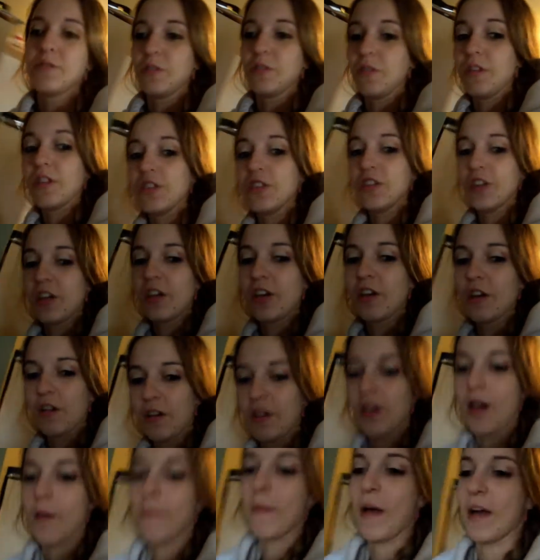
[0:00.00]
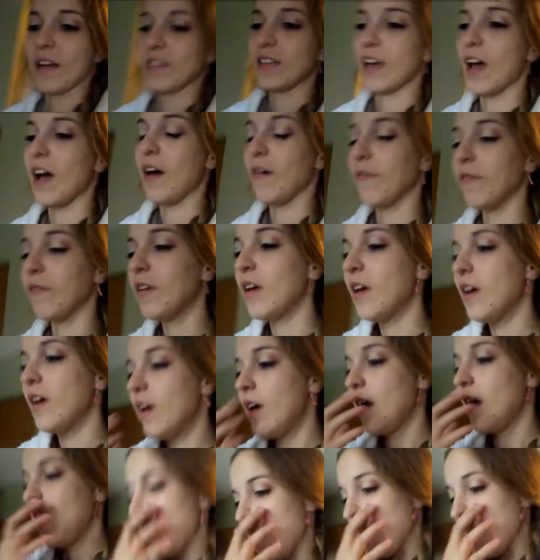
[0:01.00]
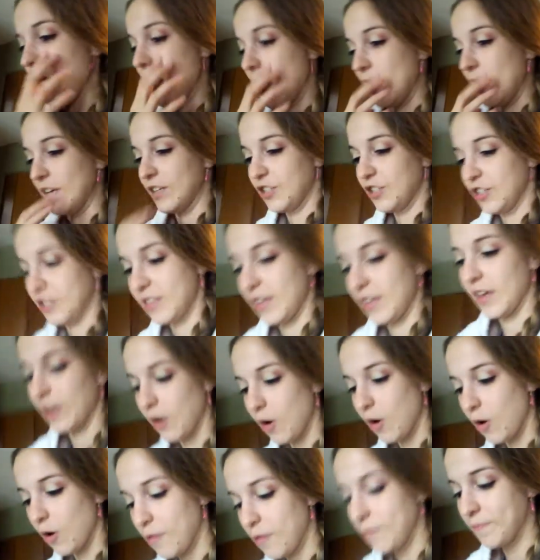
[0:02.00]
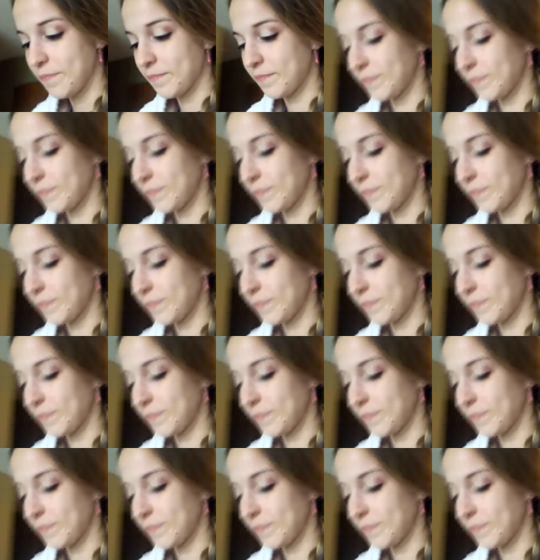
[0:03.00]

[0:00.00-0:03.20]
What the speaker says: so then she can come back down. And she's like, oh,